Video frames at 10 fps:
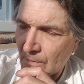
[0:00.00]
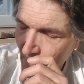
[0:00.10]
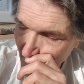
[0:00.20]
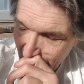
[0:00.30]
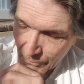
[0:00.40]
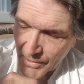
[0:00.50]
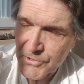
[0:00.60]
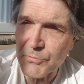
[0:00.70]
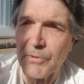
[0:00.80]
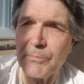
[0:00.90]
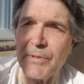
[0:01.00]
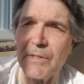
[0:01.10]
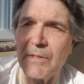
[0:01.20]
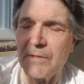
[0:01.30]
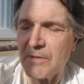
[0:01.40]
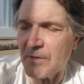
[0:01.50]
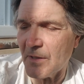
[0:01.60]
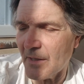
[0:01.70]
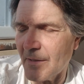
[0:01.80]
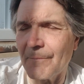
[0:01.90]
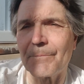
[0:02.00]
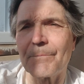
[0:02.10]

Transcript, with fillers: Already washed one binky today.